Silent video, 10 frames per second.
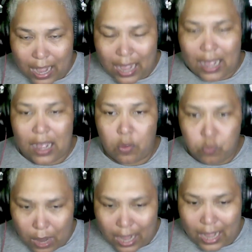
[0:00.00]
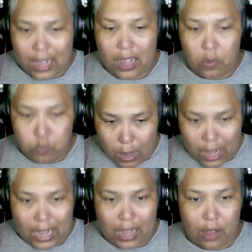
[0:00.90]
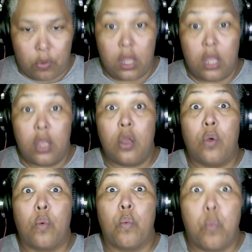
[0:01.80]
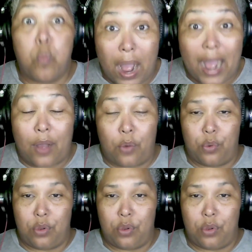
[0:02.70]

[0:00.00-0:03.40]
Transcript: wow, wow, wow, wow.